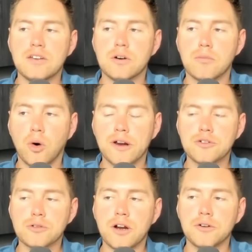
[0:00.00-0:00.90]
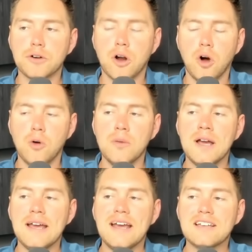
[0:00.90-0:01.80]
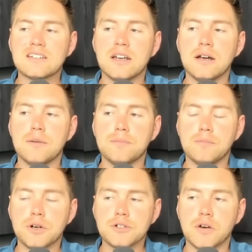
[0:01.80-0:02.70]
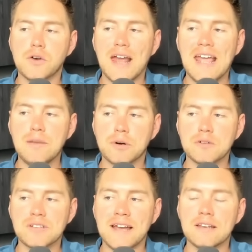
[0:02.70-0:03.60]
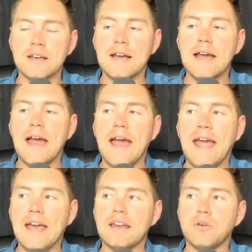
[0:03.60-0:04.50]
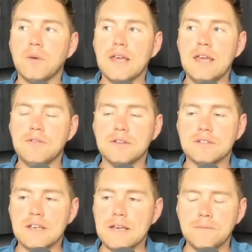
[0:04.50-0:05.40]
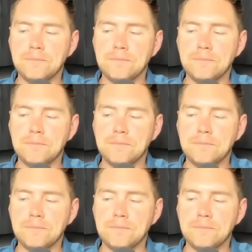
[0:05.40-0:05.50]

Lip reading: Your mortgage rate on your home is going to push over 8%. And we even see,